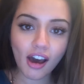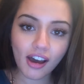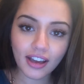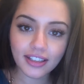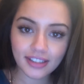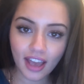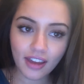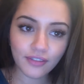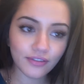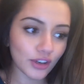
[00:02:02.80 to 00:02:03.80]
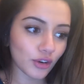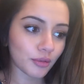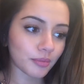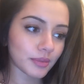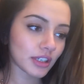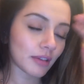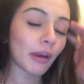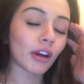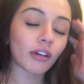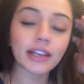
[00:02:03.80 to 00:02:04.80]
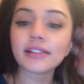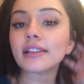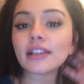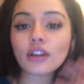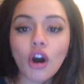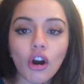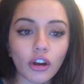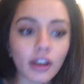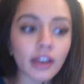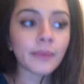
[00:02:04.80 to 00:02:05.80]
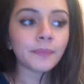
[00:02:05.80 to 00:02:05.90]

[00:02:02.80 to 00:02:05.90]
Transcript: I sat and filmed my crazily long